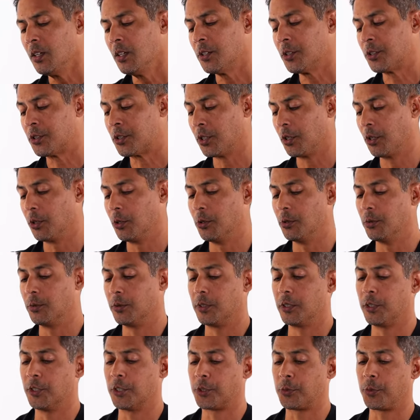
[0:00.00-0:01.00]
So
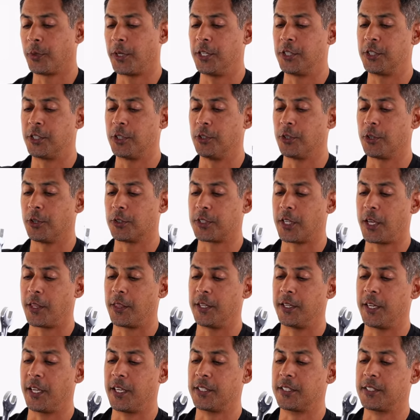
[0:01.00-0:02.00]
your twenty-two goes on
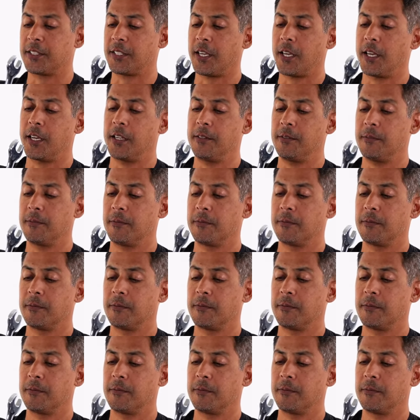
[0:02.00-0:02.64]
the nut side